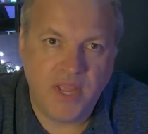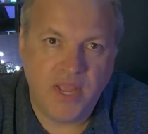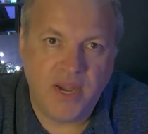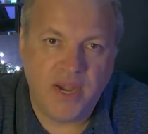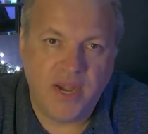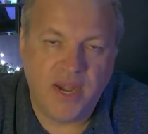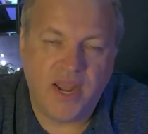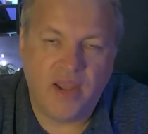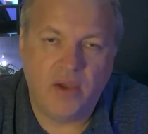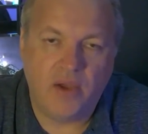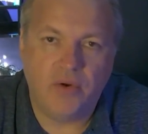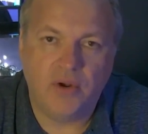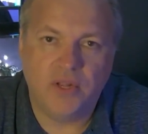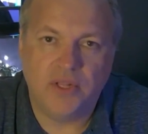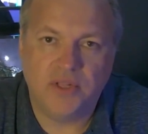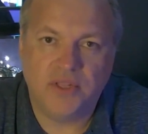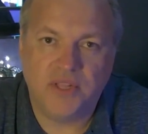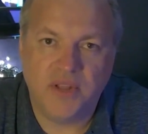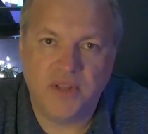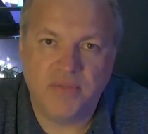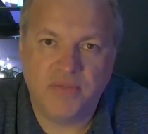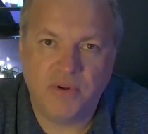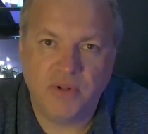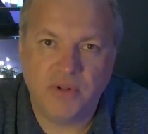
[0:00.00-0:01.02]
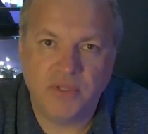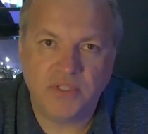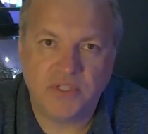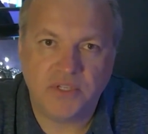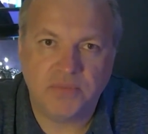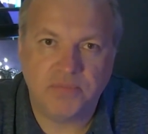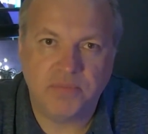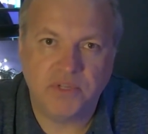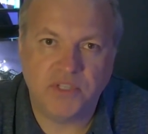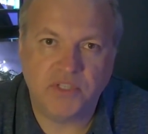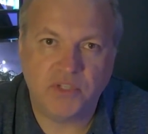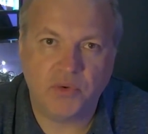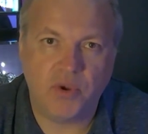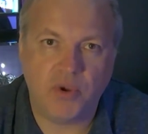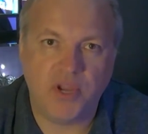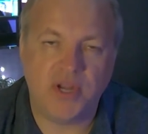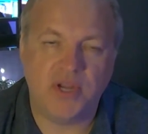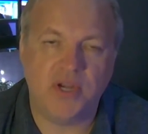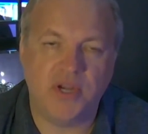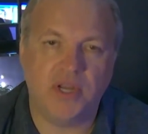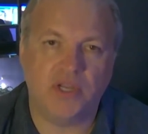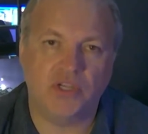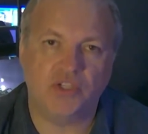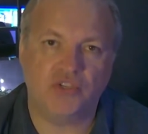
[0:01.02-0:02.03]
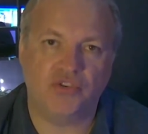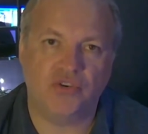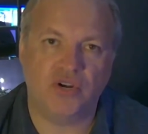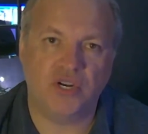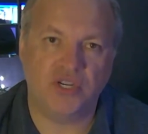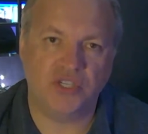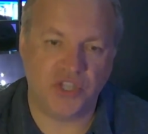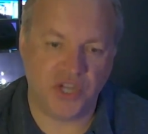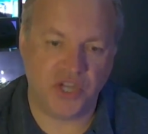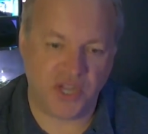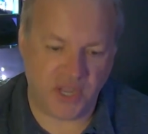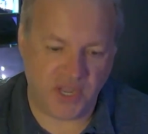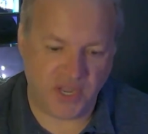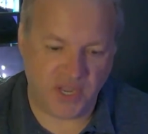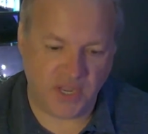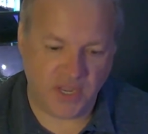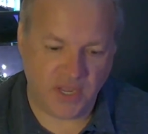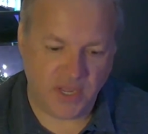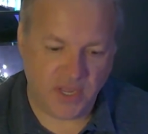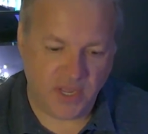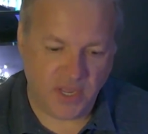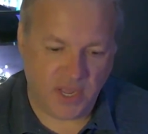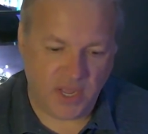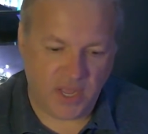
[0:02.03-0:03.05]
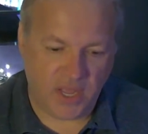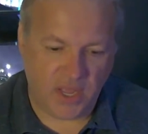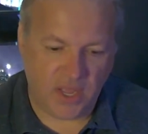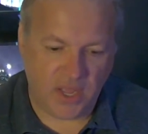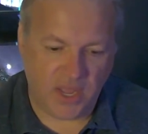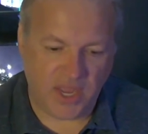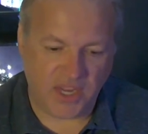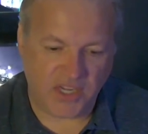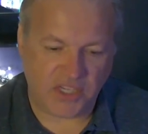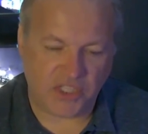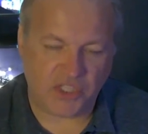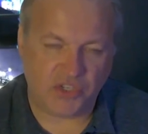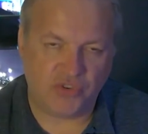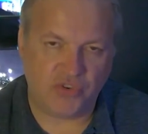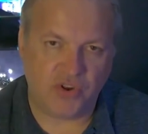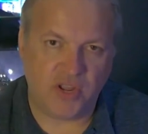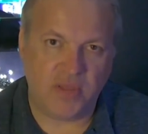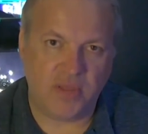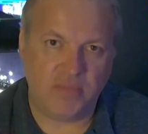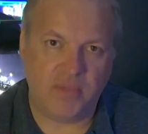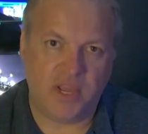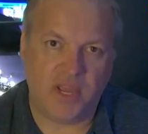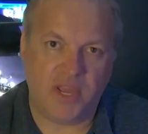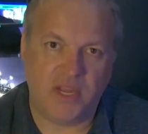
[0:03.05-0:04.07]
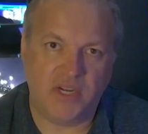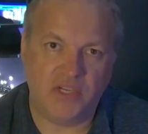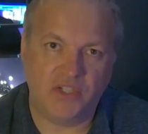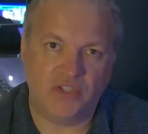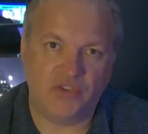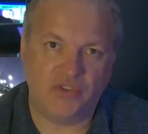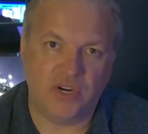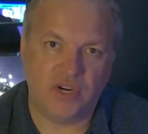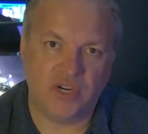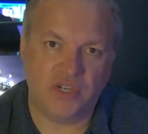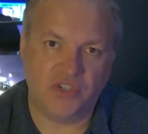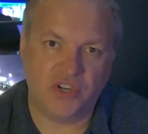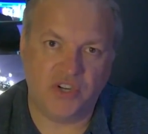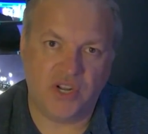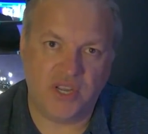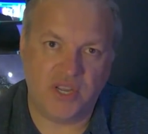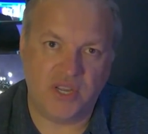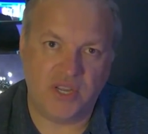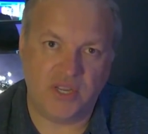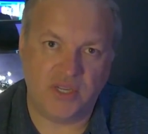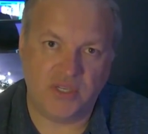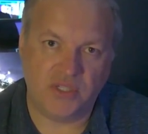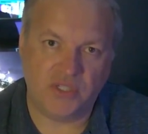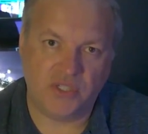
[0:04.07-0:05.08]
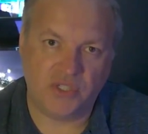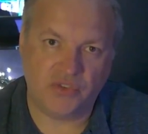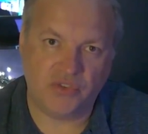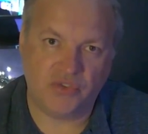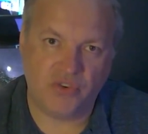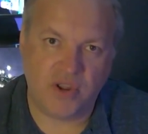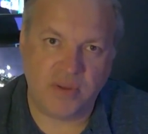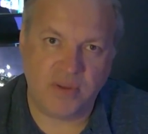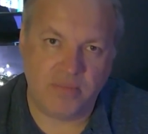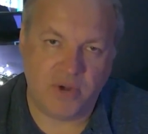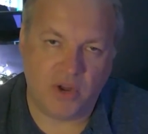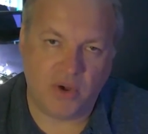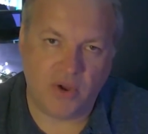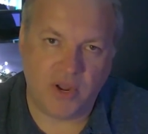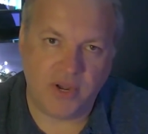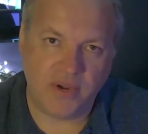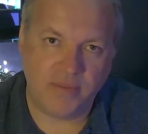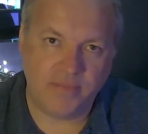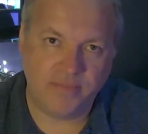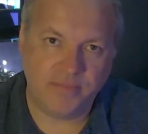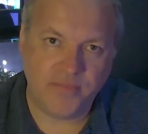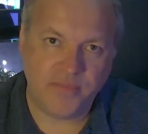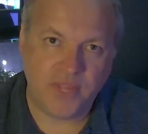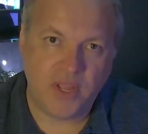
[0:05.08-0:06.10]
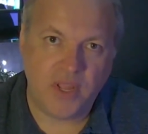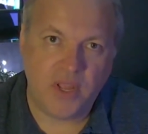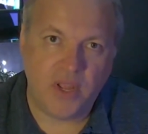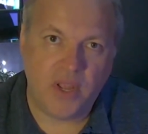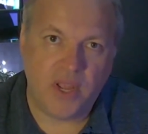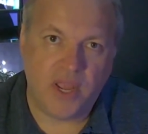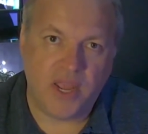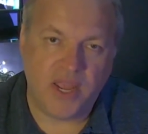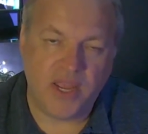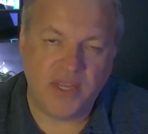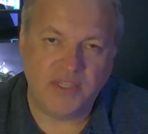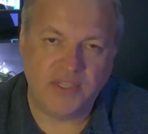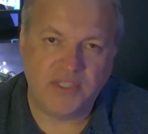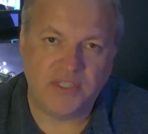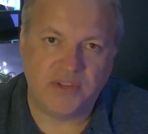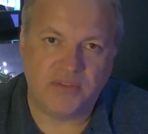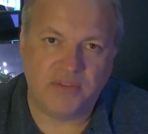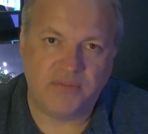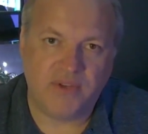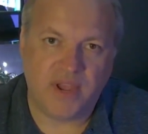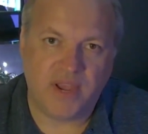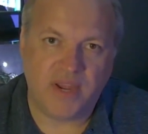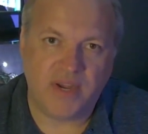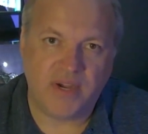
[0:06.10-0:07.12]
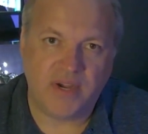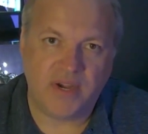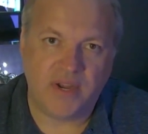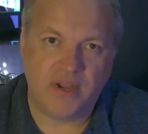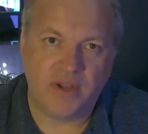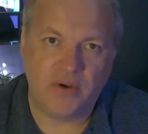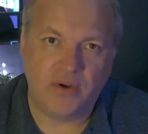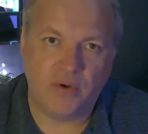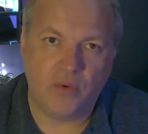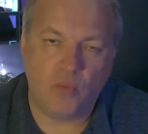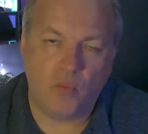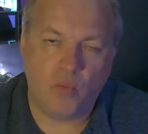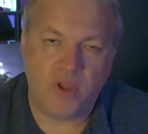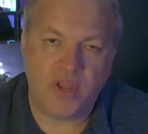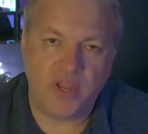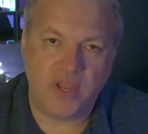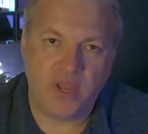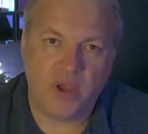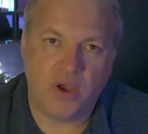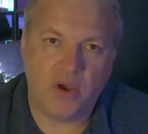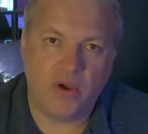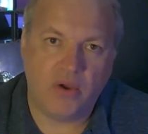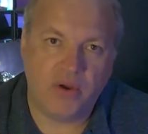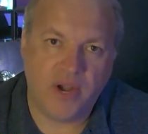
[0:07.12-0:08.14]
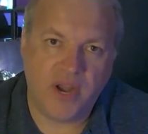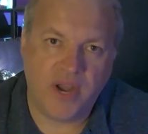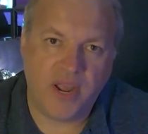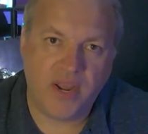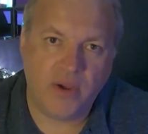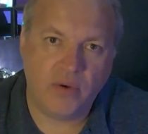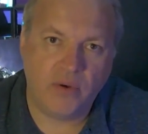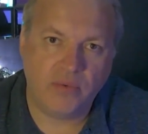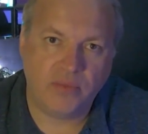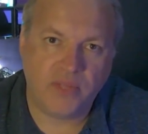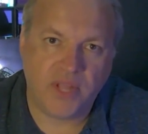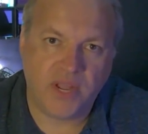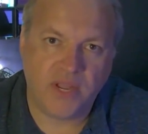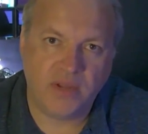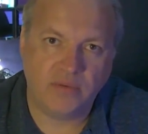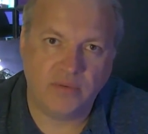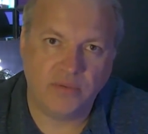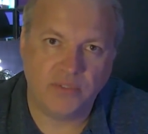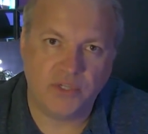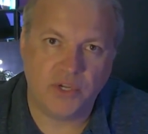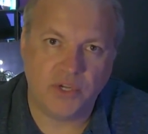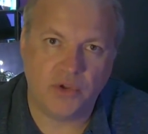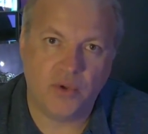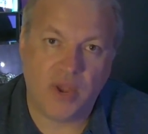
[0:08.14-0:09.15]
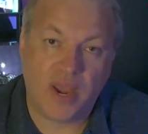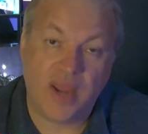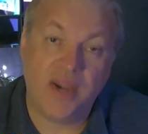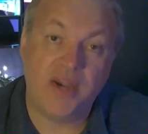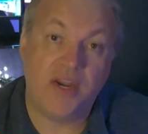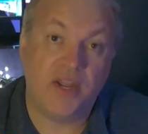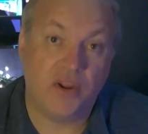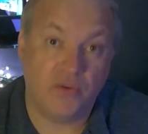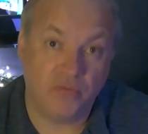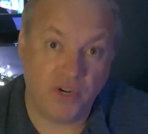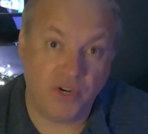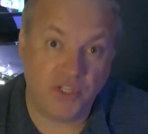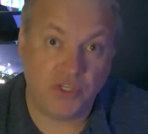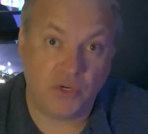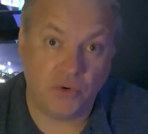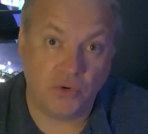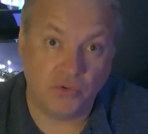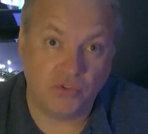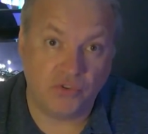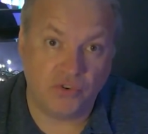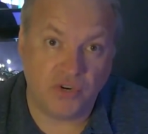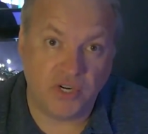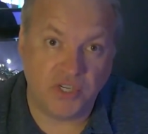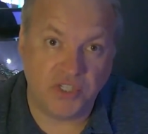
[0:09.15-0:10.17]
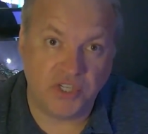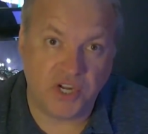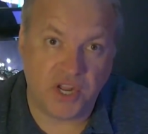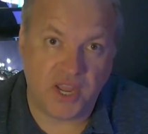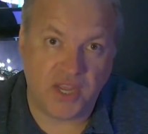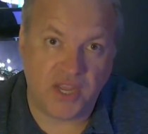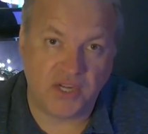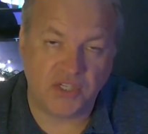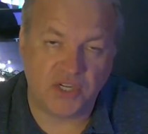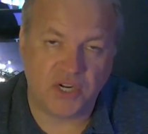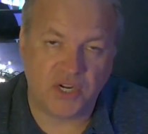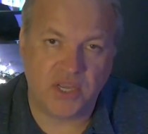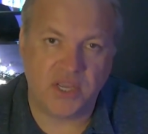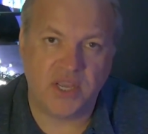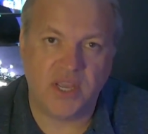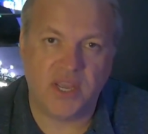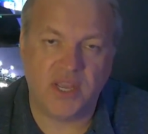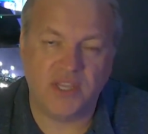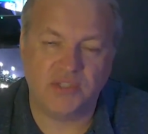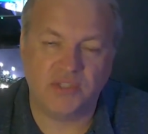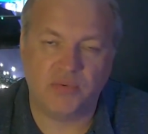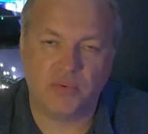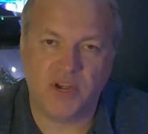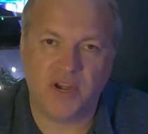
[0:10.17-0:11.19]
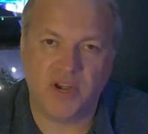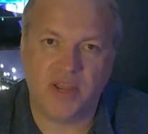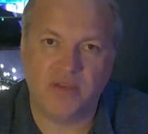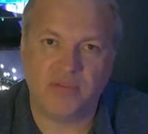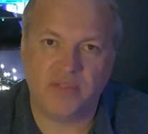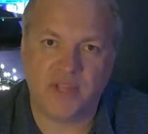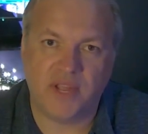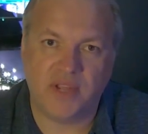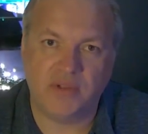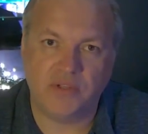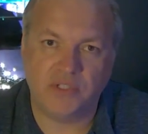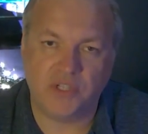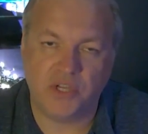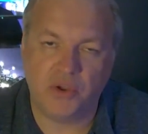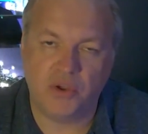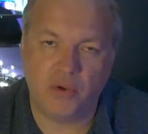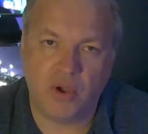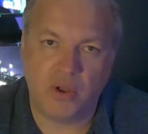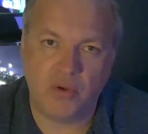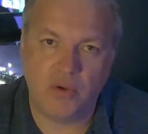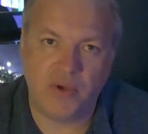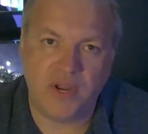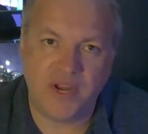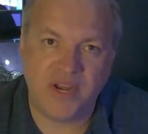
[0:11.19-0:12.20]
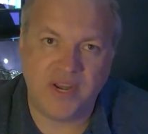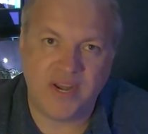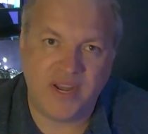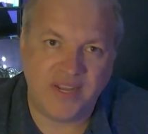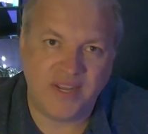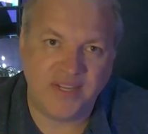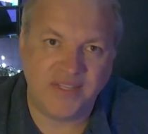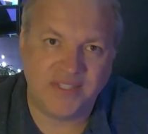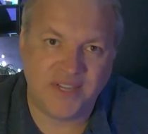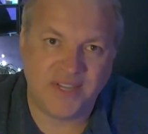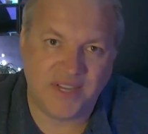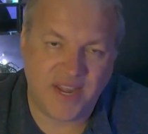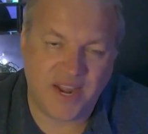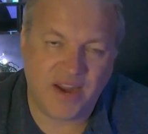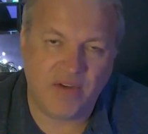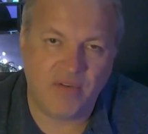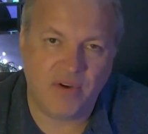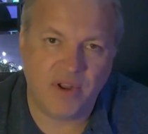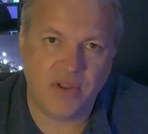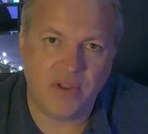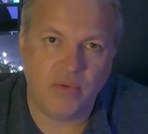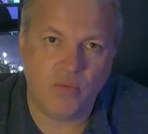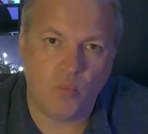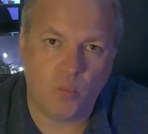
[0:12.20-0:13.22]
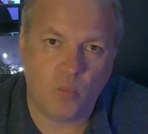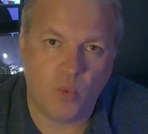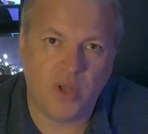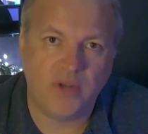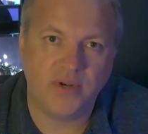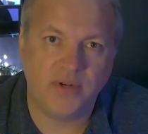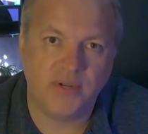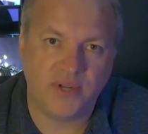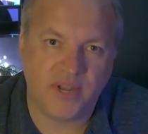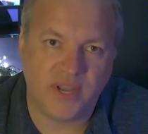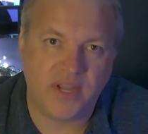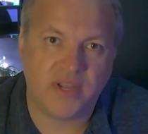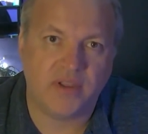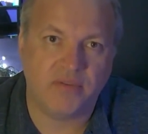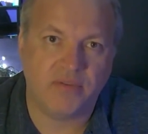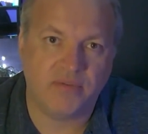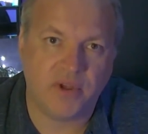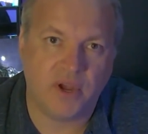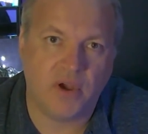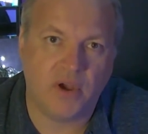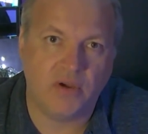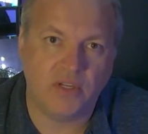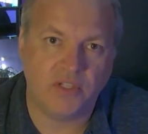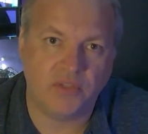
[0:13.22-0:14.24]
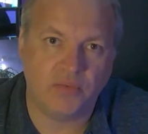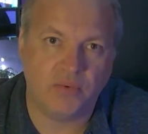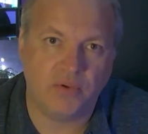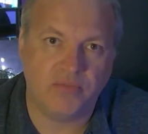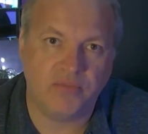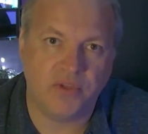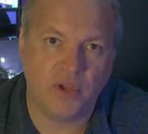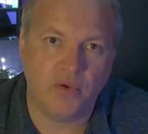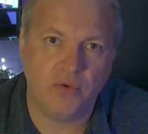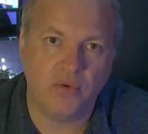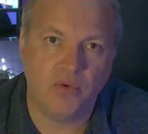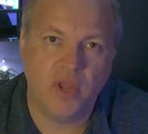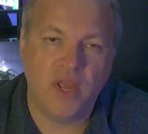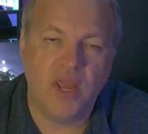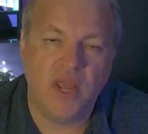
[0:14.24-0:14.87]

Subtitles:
Now the difference between Trilogy Extreme and Trilogy Streamline is the fact that we are now down to, and the original trilogy actually, is we're now down to you only need to carry 1 deck of cards with you